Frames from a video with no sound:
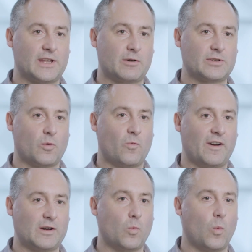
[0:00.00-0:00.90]
there is a
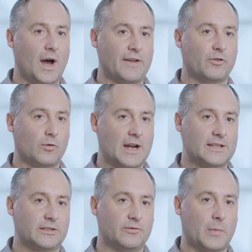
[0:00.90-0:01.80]
very wide
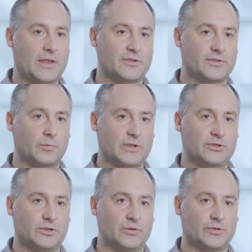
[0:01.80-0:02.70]
variety of methods in which
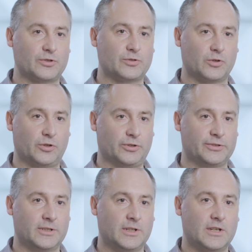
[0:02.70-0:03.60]
students are taught.